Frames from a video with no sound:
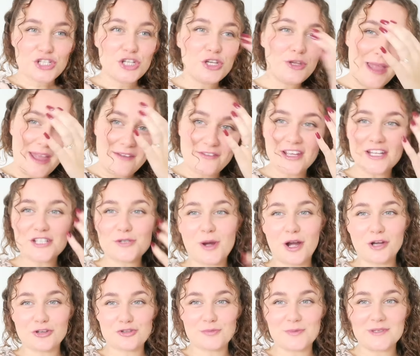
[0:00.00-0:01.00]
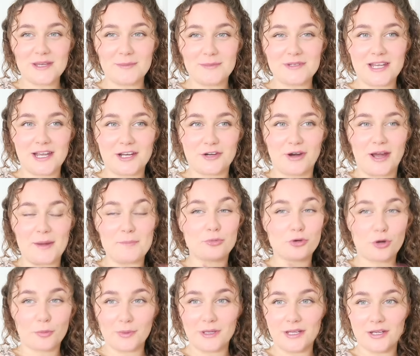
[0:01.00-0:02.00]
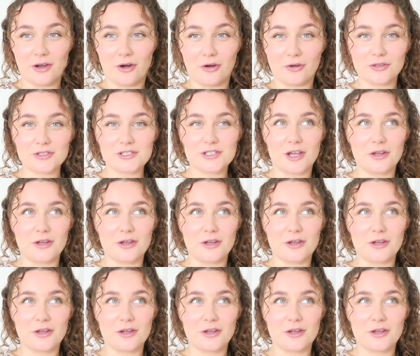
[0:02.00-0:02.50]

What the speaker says: Do you ever get to 100% with decorating? Probably not.